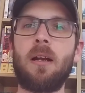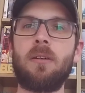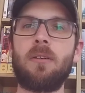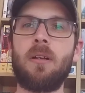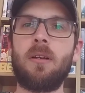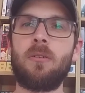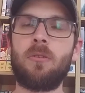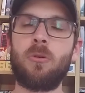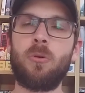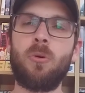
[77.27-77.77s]
I'll
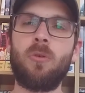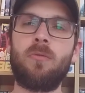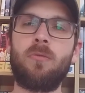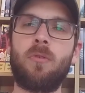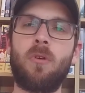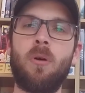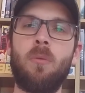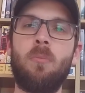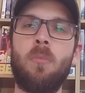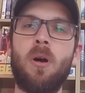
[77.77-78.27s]
do it
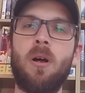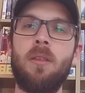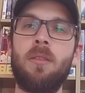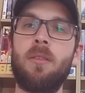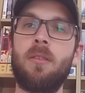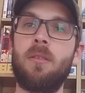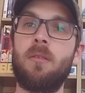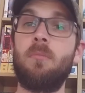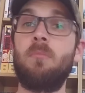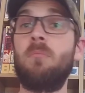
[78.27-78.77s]
for a
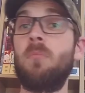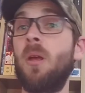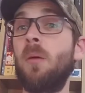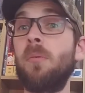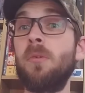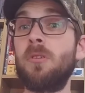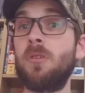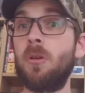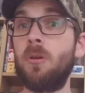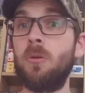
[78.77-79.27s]
month,
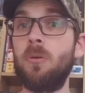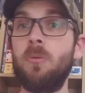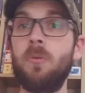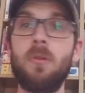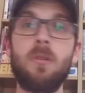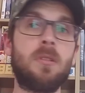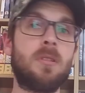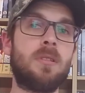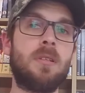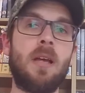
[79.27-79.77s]
maybe two,
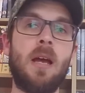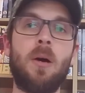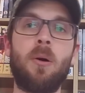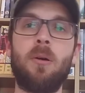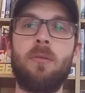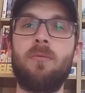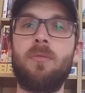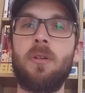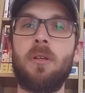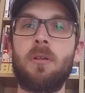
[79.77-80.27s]
see how
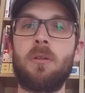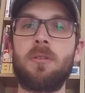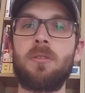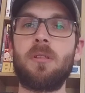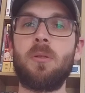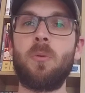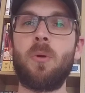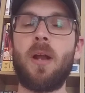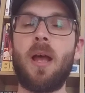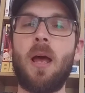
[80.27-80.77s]
I feel,
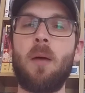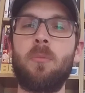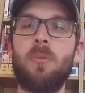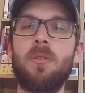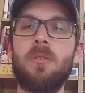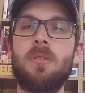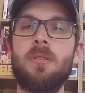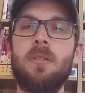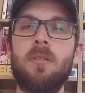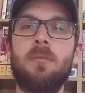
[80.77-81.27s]
see what
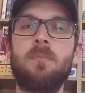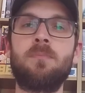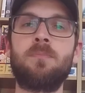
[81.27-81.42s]
happens, and